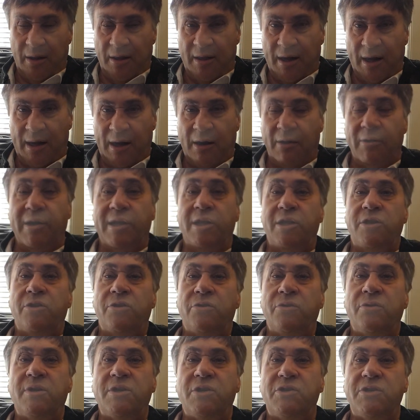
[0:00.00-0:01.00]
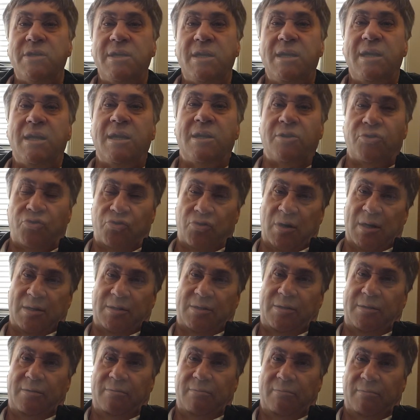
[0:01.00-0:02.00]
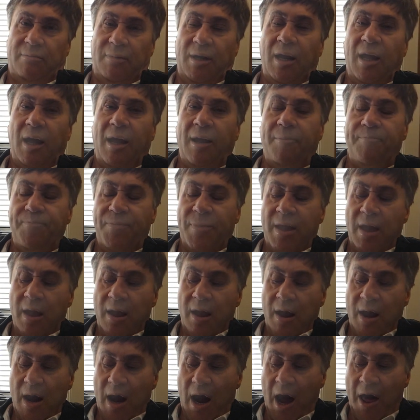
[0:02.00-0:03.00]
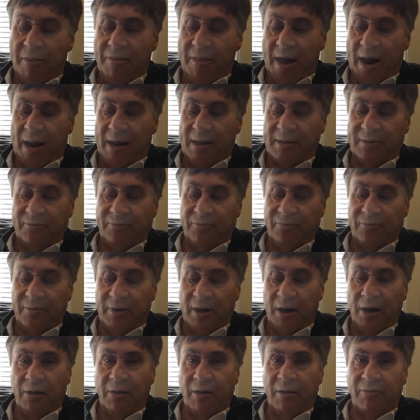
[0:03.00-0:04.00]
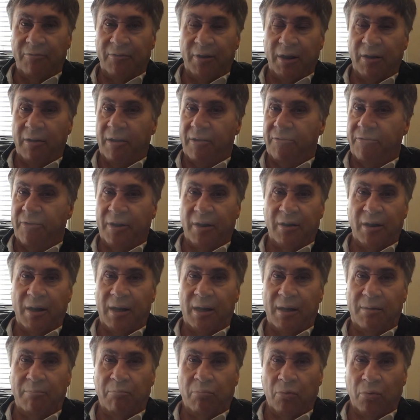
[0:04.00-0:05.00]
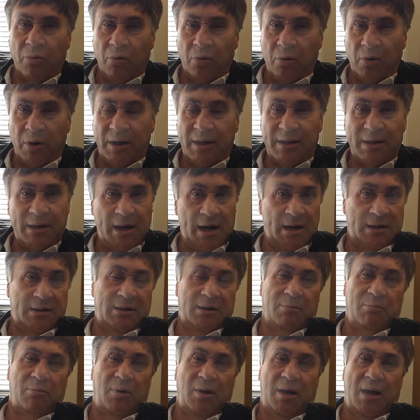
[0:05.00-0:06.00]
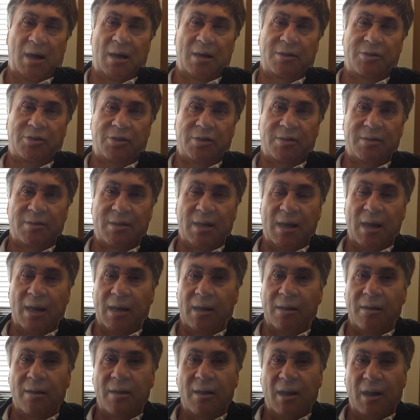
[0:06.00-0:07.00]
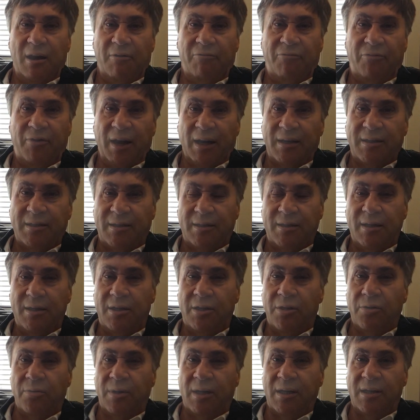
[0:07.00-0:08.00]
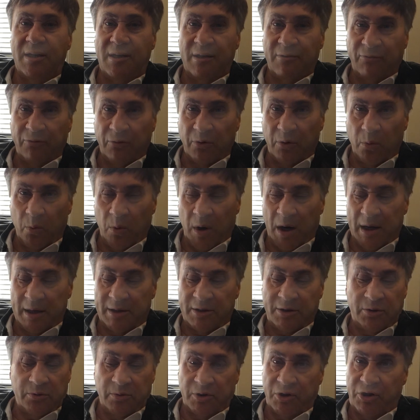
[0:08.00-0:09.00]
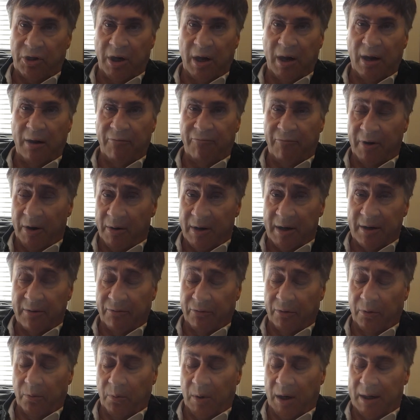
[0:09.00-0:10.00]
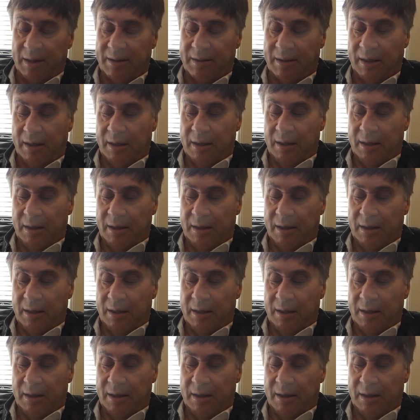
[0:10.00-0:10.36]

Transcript: They are a unit in a trust. Okay, and that has very, very, very broad tax implications and affects you in different ways to a share, very different ways.